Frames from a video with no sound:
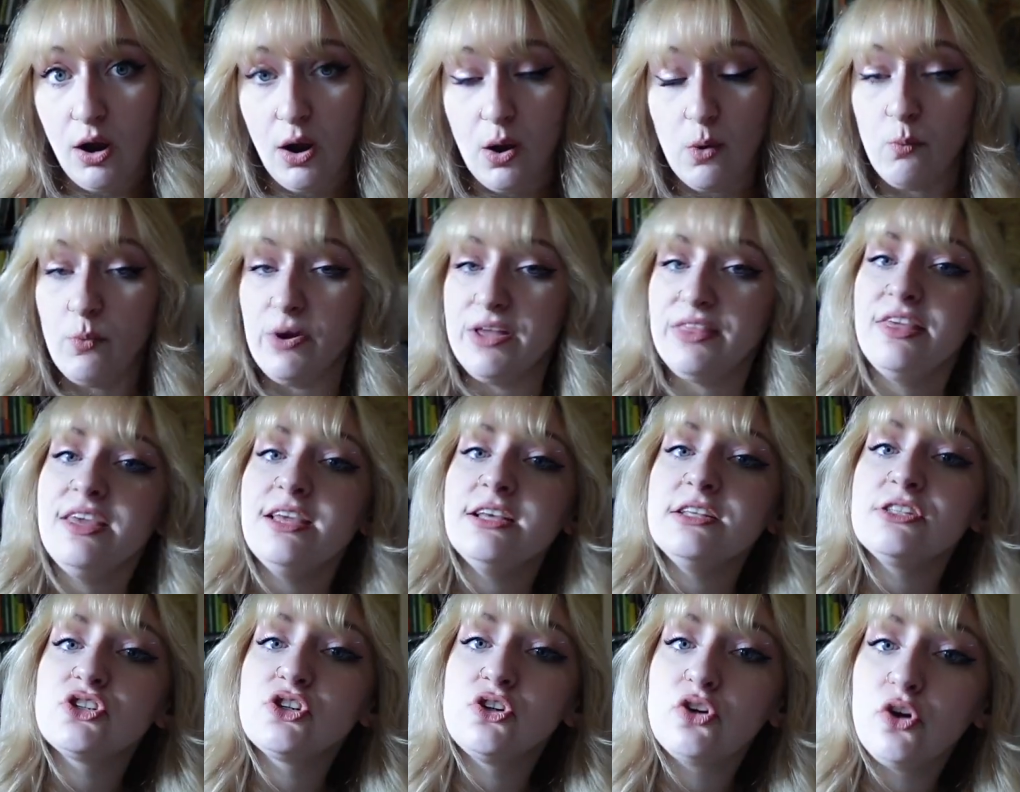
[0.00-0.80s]
with
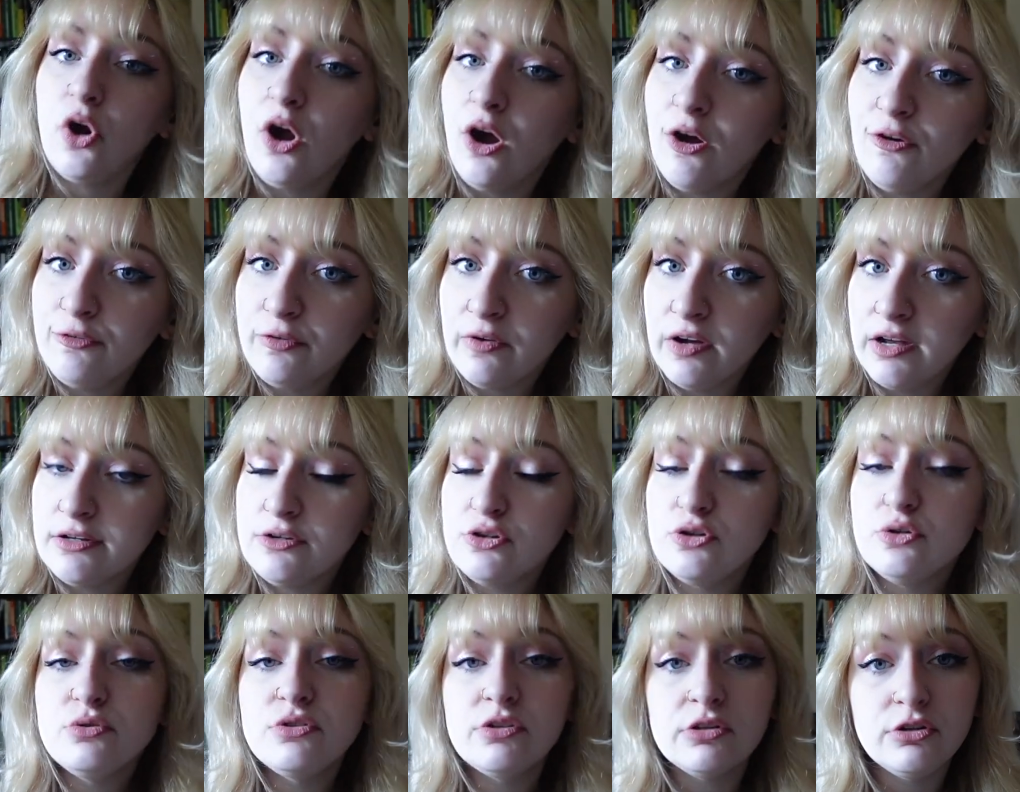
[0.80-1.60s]
his girlfriend
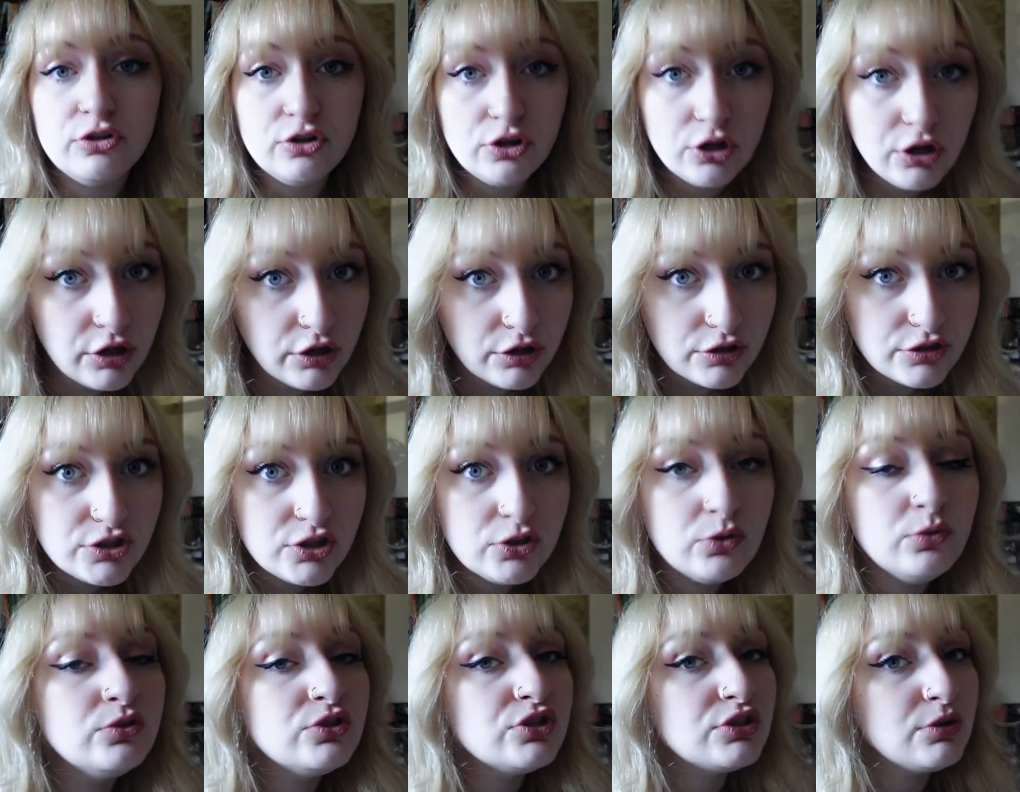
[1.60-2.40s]
who's a nurse
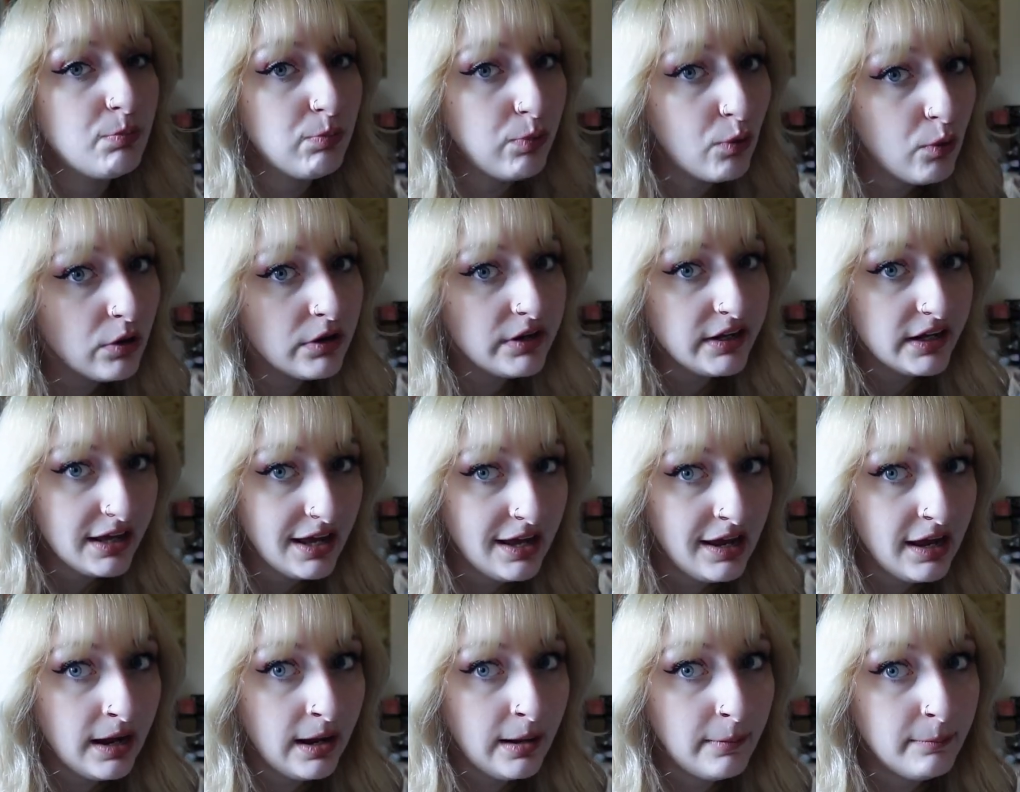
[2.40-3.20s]
who's supporting
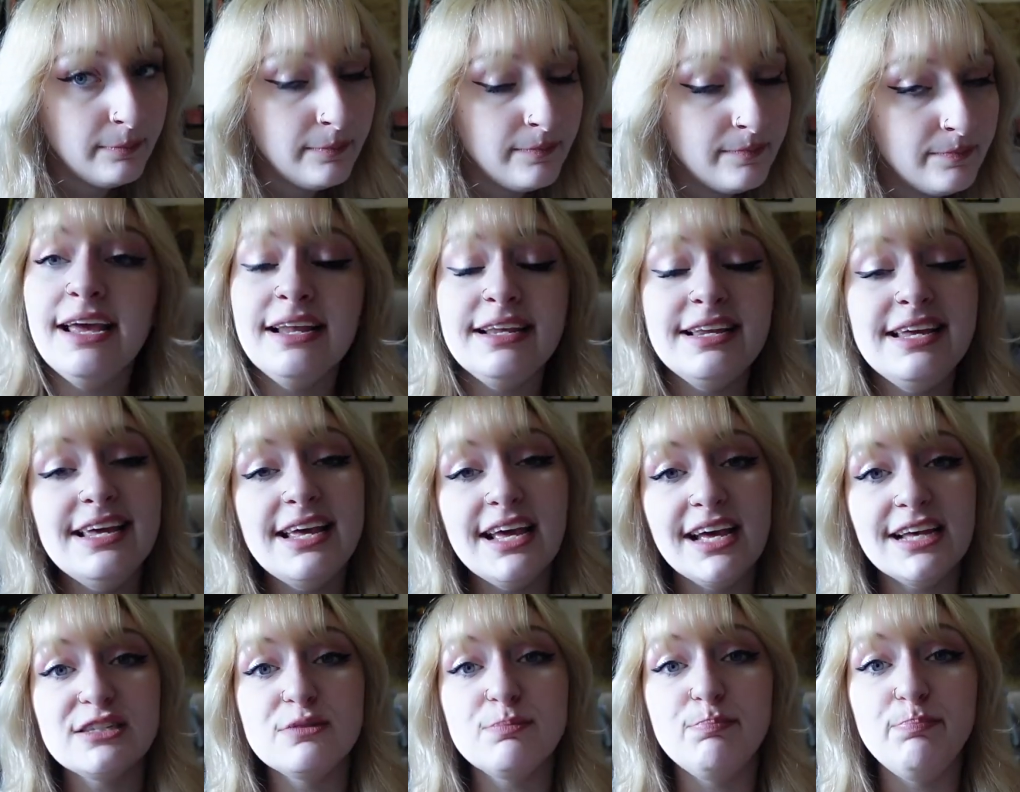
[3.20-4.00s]
him, and he
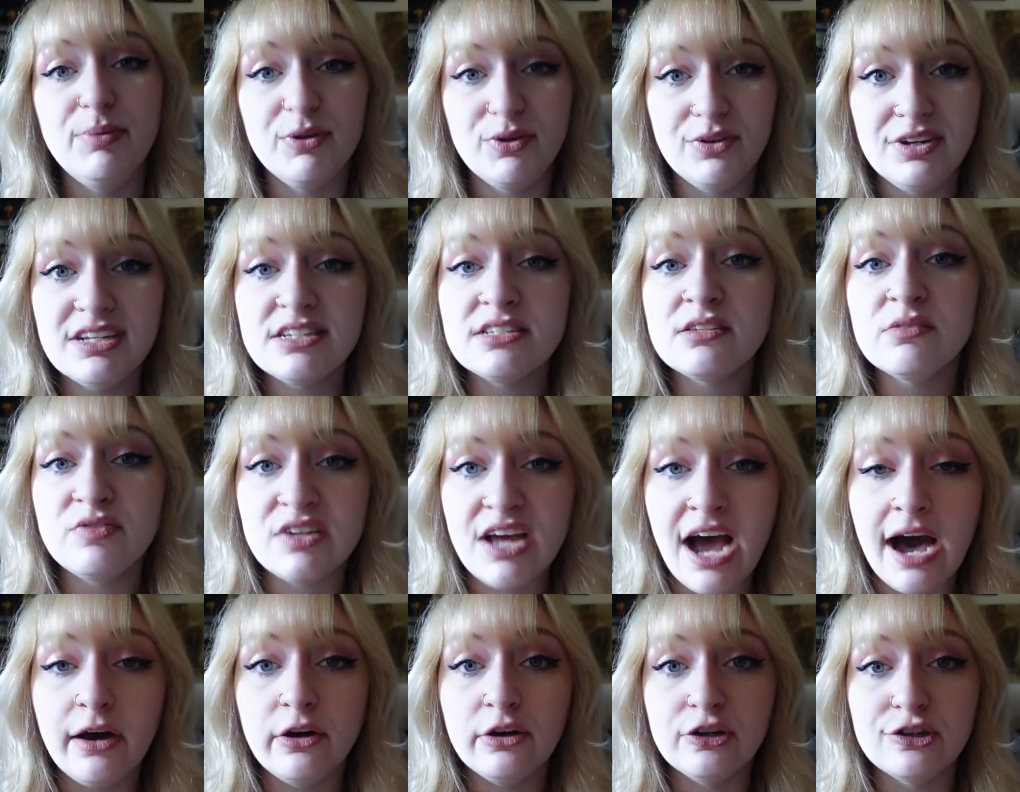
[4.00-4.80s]
has billions of
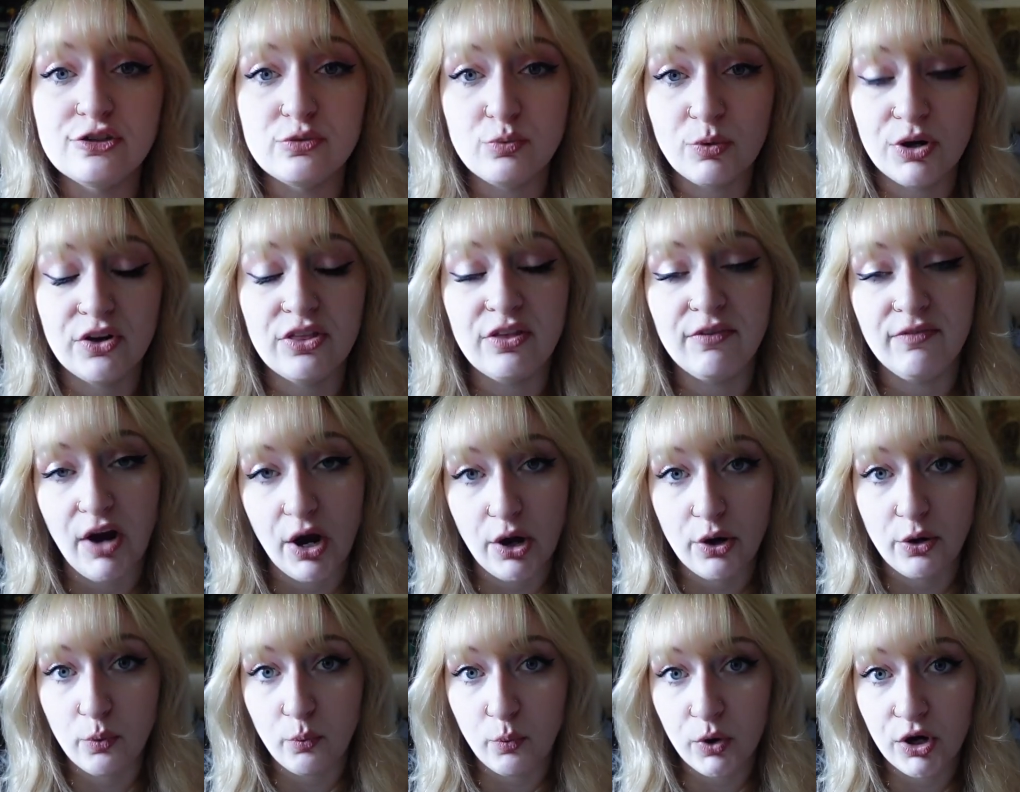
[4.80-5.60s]
dollars worth of
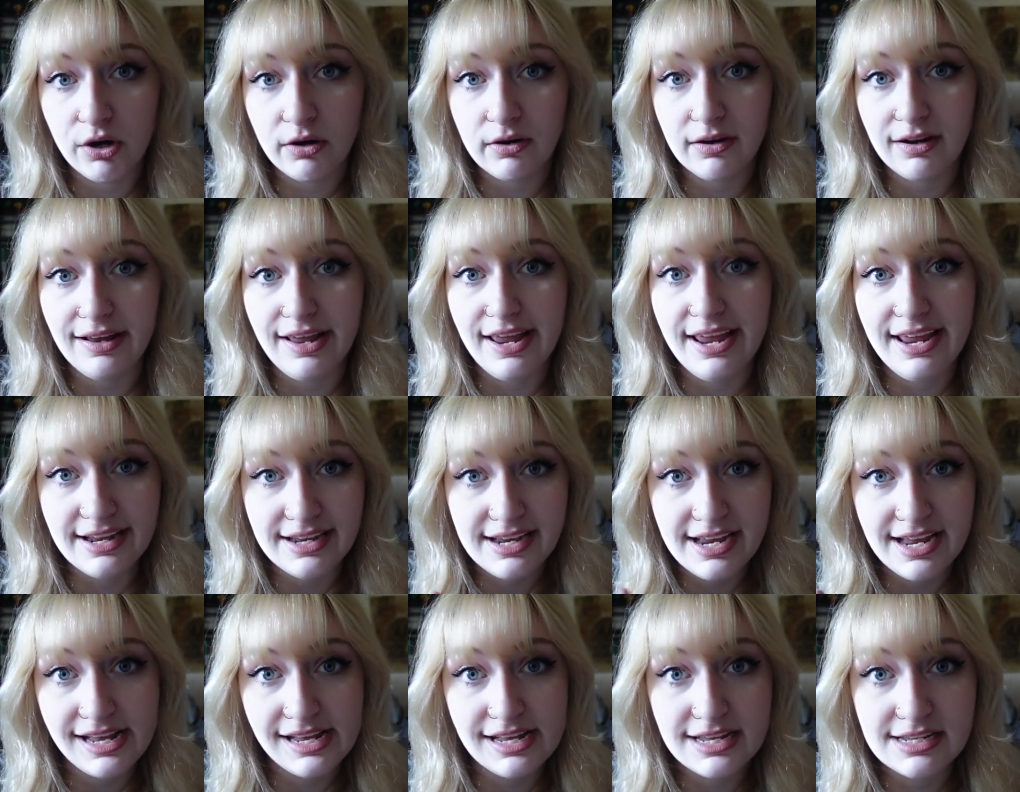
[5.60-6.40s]
artwork in
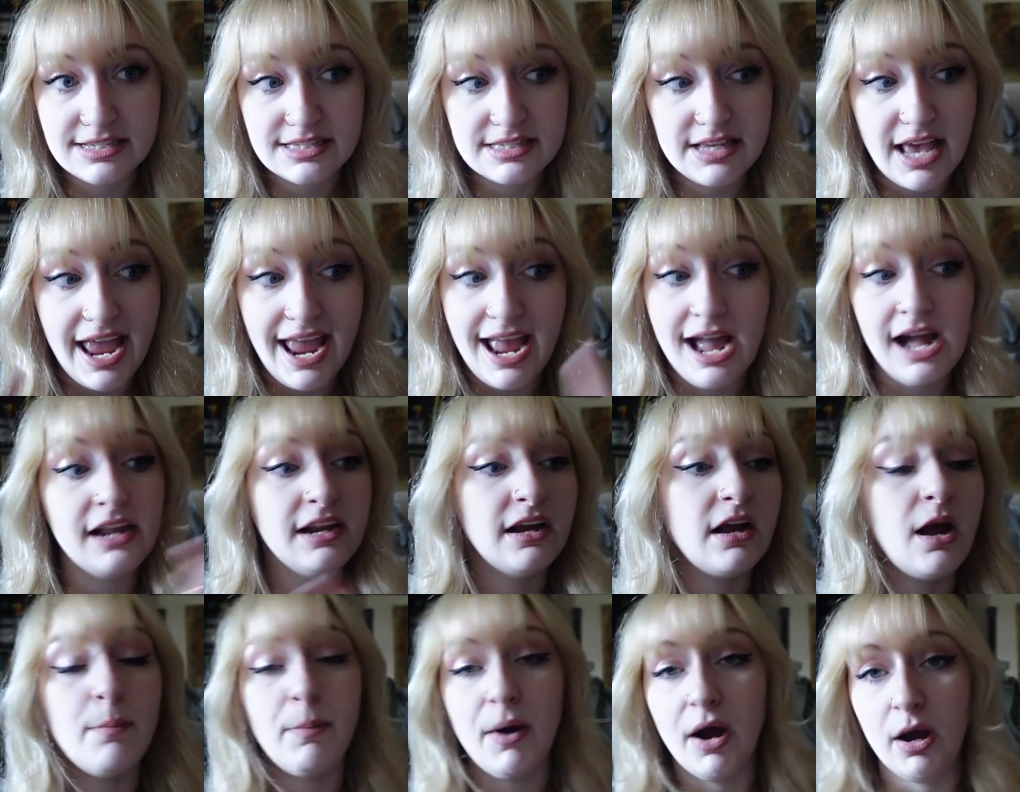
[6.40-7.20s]
his
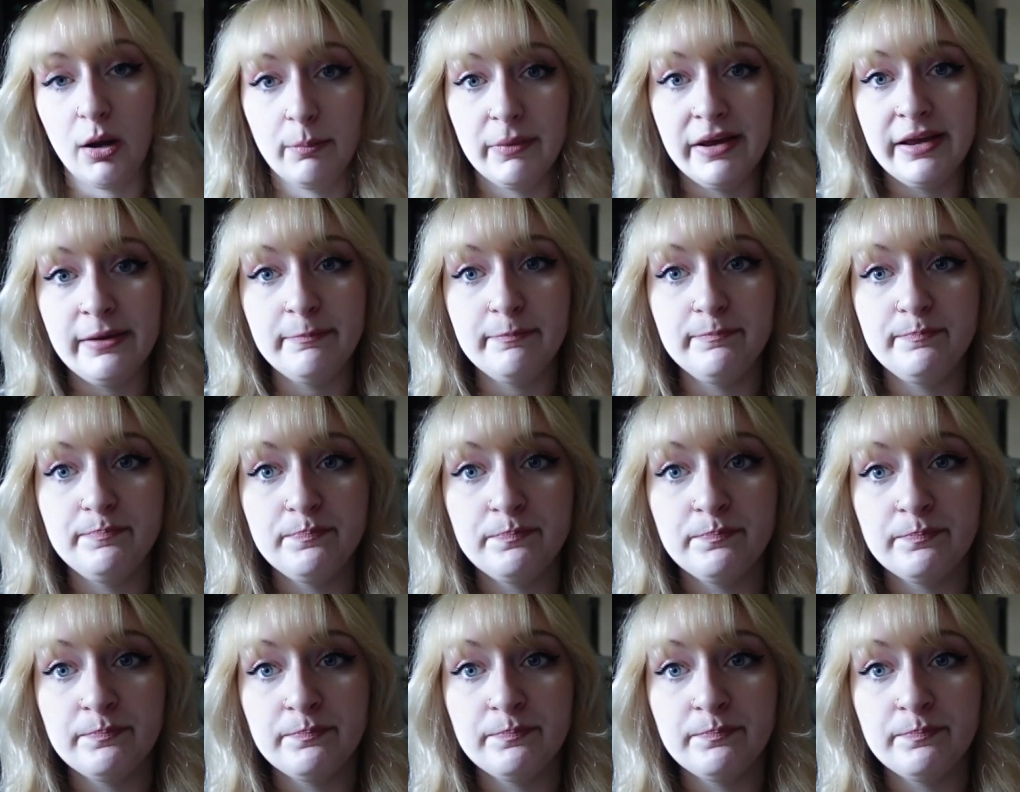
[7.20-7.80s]
attic apartment,